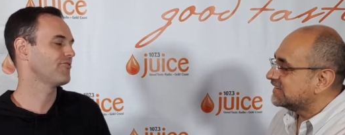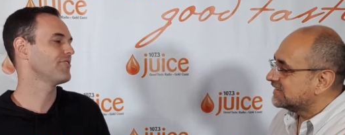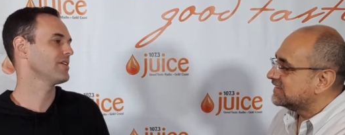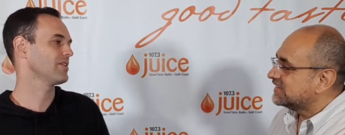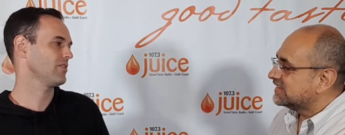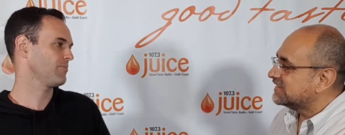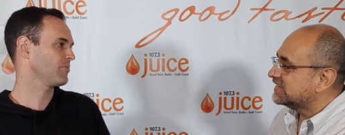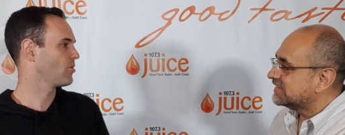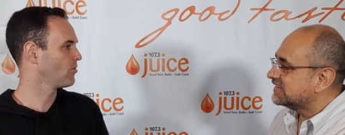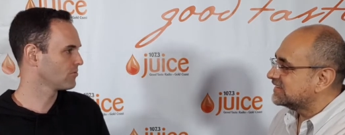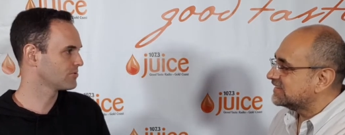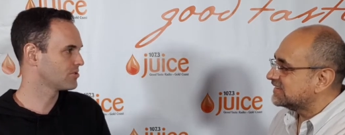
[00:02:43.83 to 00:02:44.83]
Speaker 1: feel I'm
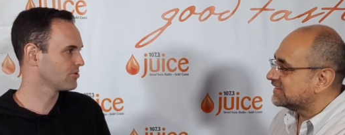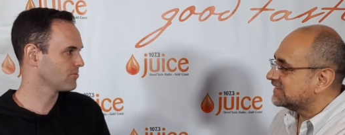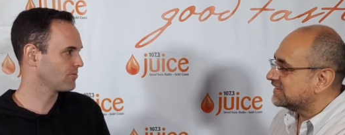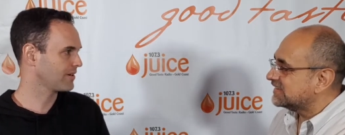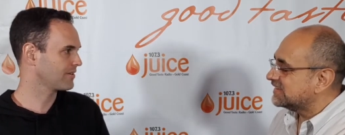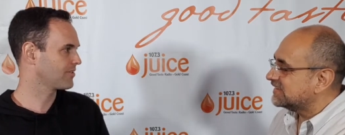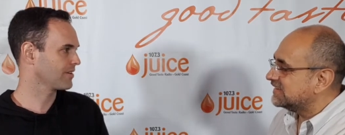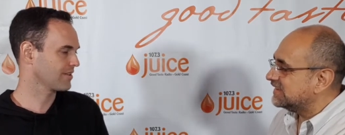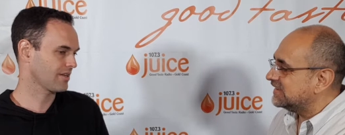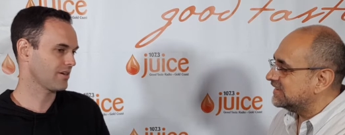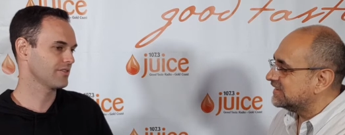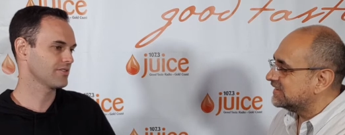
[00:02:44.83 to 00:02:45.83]
called to, one thing yeah.
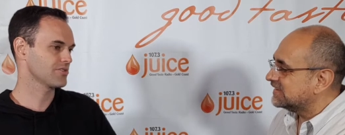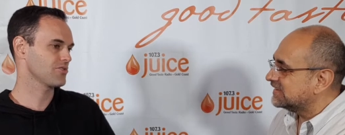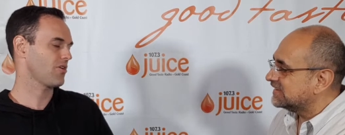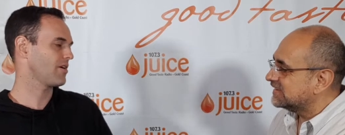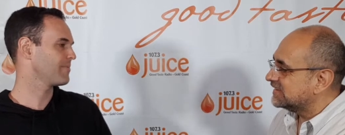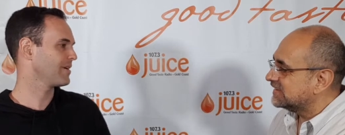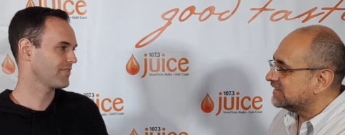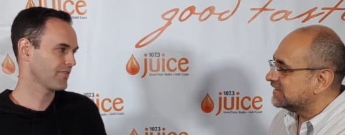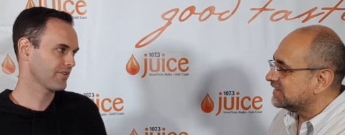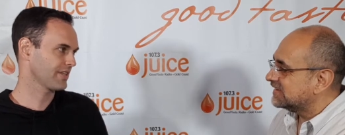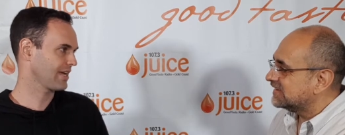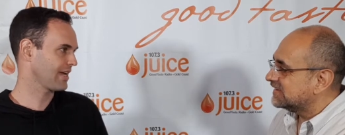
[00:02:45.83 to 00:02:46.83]
that I desire above
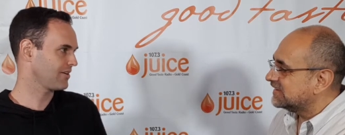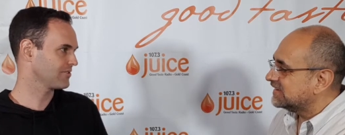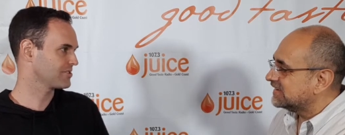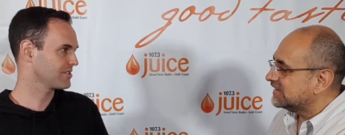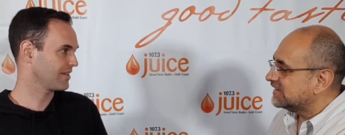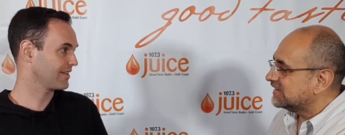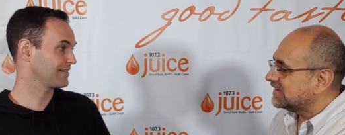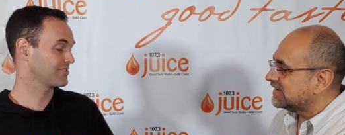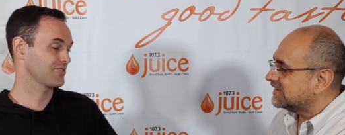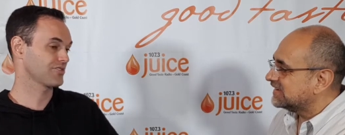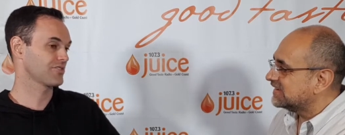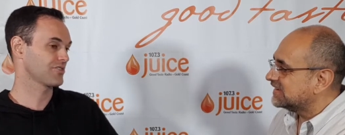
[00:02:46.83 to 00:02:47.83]
everything else, and that's
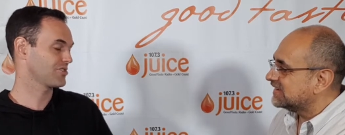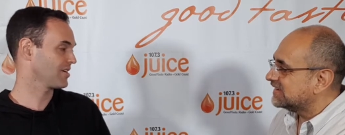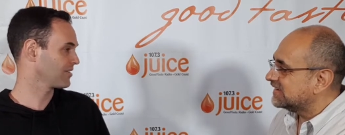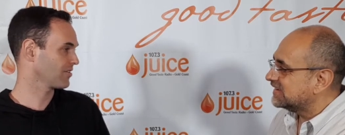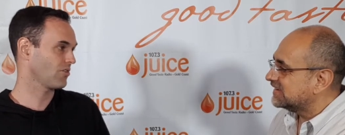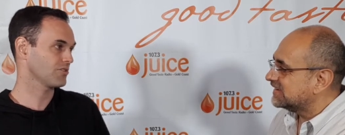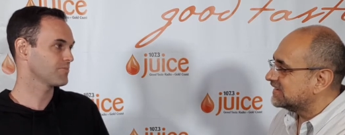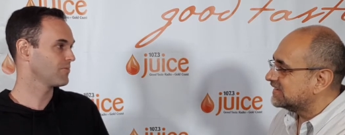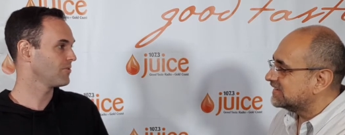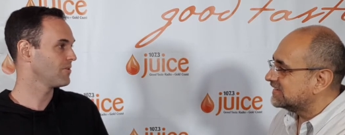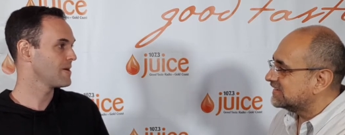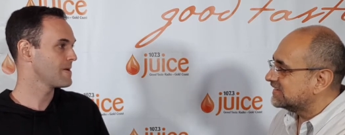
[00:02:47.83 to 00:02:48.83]
just to share the gospel,
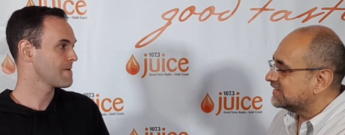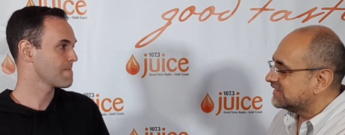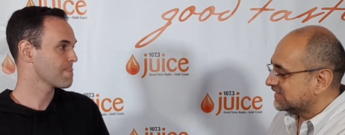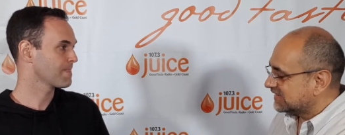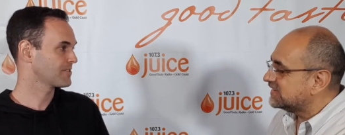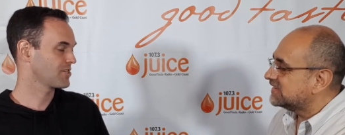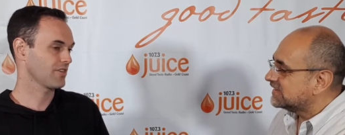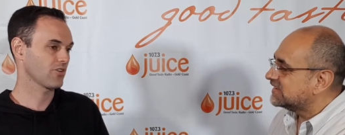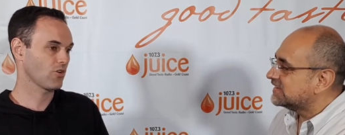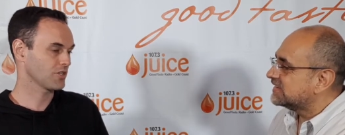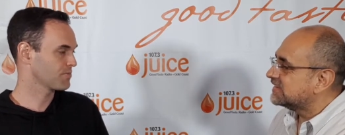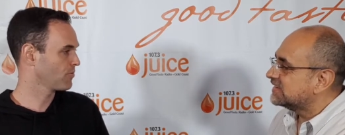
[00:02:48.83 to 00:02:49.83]
share the
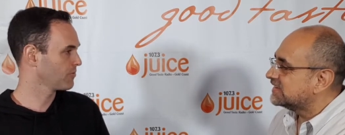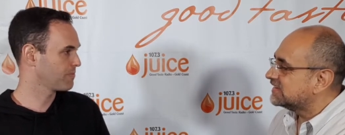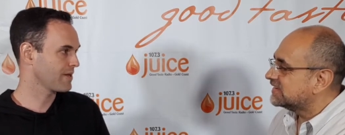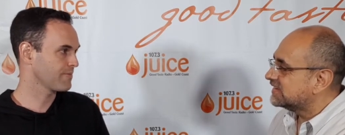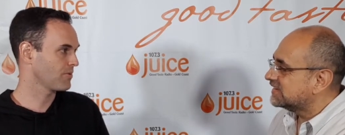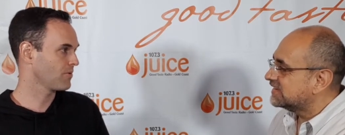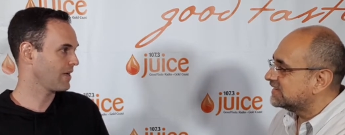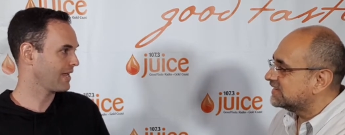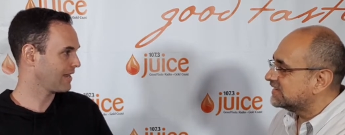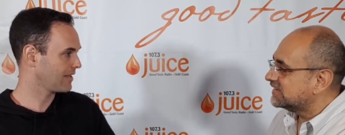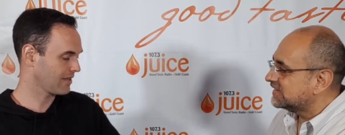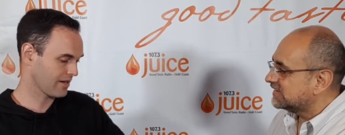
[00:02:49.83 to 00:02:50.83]
gospel with people.
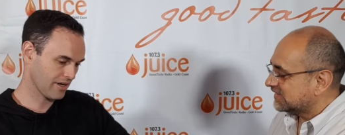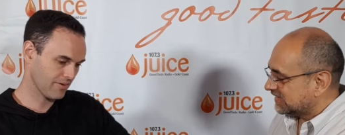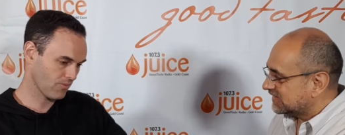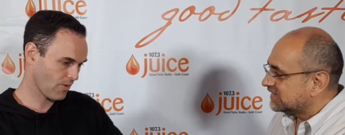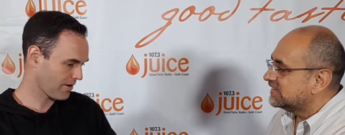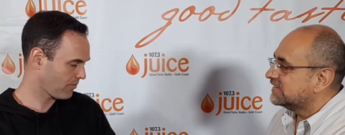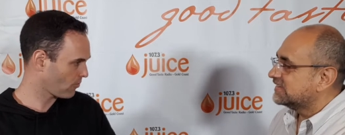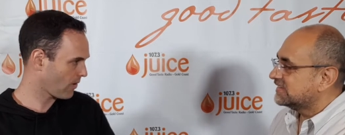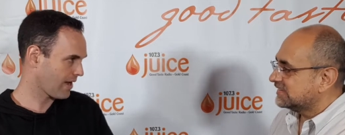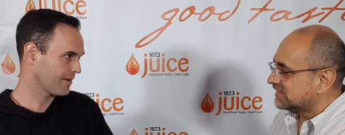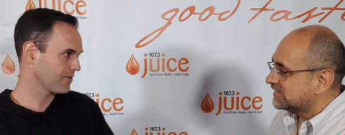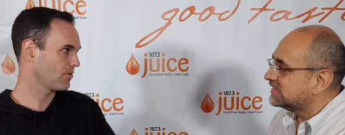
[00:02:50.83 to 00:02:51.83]
You know, one on
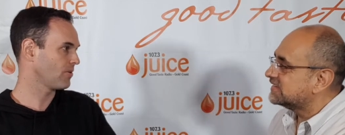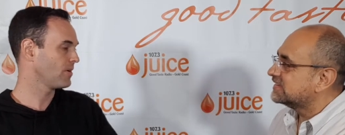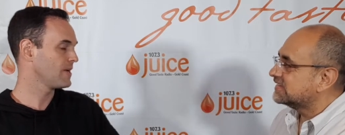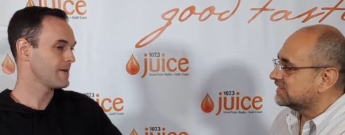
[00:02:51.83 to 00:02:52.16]
one or